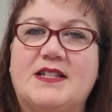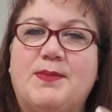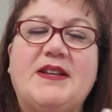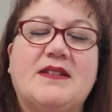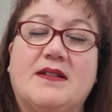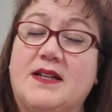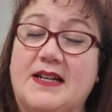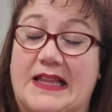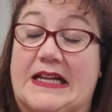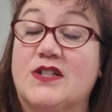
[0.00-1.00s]
it's basically
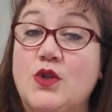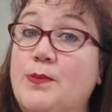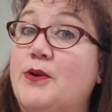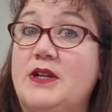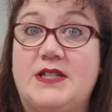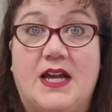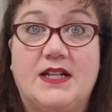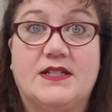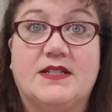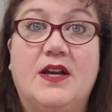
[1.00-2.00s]
a like super
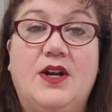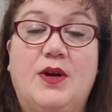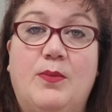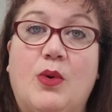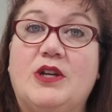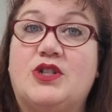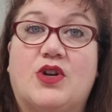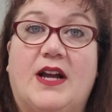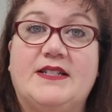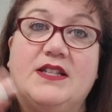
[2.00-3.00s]
intense
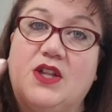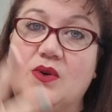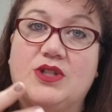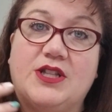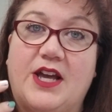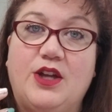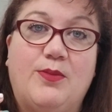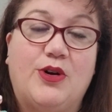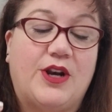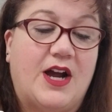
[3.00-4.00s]
moisturizing lotion that you
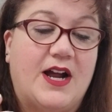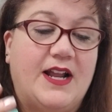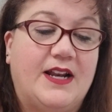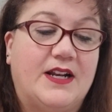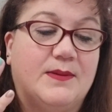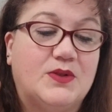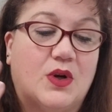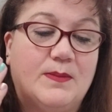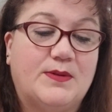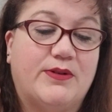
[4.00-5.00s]
put on, and it
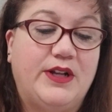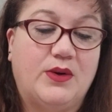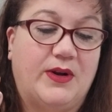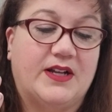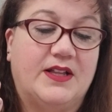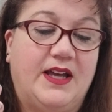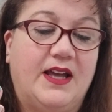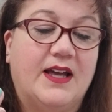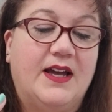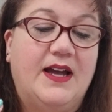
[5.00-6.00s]
absorbs pretty
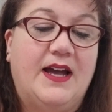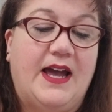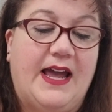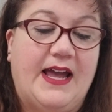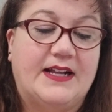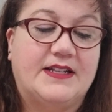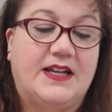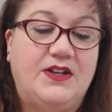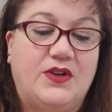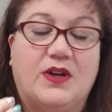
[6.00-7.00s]
quickly. And
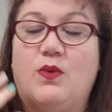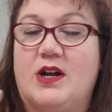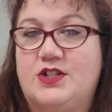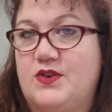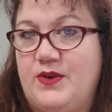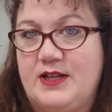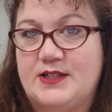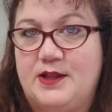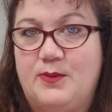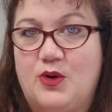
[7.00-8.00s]
then you can wash your face
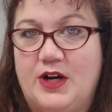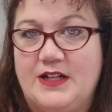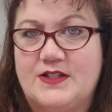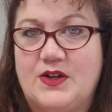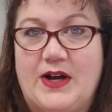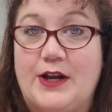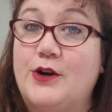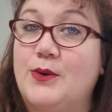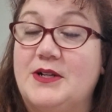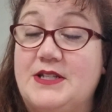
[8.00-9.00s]
in the morning. So I don't
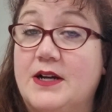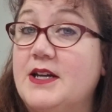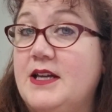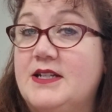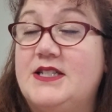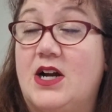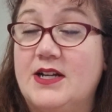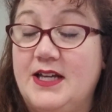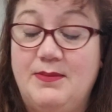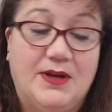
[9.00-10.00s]
know what donkey,
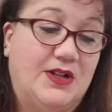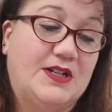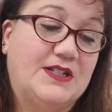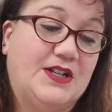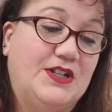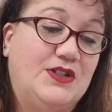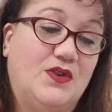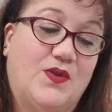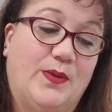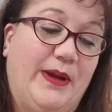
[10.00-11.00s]
donkey milk is gonna
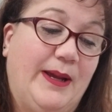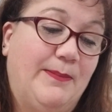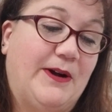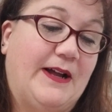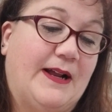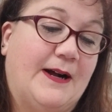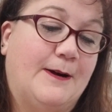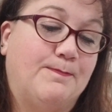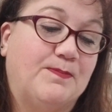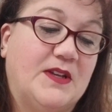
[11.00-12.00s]
do for me, but
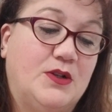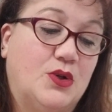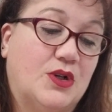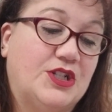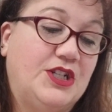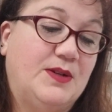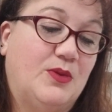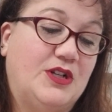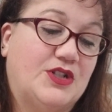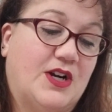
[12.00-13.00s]
um, nourishing and
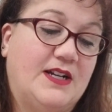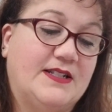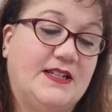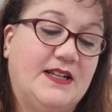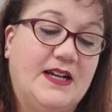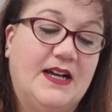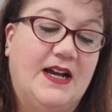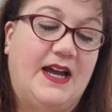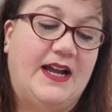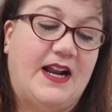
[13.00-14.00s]
moisturizing.
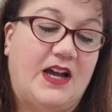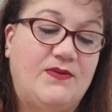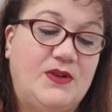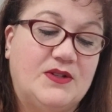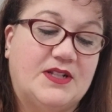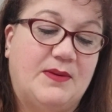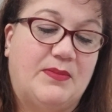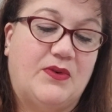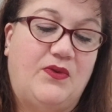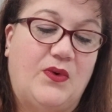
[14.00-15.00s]
And I've used them
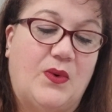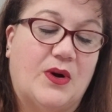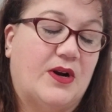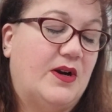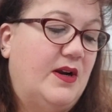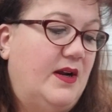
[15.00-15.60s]
before,